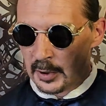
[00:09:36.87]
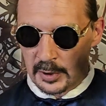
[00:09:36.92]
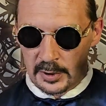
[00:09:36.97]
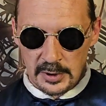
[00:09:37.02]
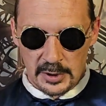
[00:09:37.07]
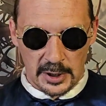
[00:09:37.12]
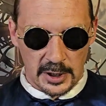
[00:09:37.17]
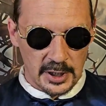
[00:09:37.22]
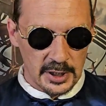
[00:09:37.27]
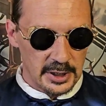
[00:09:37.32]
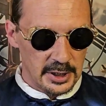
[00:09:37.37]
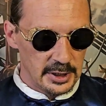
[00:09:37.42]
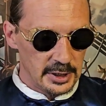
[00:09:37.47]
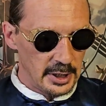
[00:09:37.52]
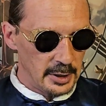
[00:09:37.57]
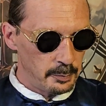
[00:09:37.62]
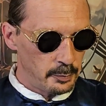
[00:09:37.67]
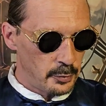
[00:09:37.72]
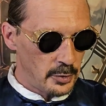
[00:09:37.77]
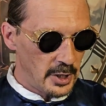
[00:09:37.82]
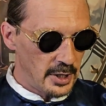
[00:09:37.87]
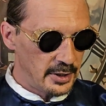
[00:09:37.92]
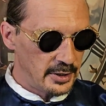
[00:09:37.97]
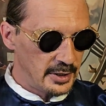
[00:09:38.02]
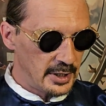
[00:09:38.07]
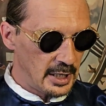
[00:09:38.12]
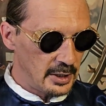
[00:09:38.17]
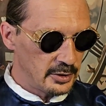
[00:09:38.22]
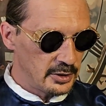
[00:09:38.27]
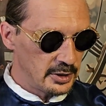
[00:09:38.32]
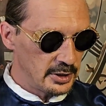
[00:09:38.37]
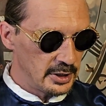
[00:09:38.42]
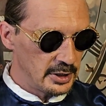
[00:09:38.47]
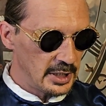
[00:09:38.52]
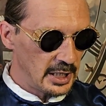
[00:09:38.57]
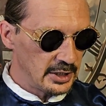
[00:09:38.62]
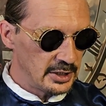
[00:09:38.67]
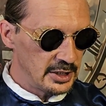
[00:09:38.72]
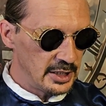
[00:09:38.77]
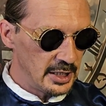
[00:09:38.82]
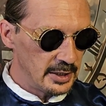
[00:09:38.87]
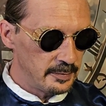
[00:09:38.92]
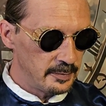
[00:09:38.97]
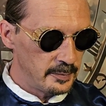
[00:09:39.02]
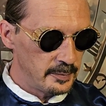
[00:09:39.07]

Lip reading: taking a deep breath down to the dantian,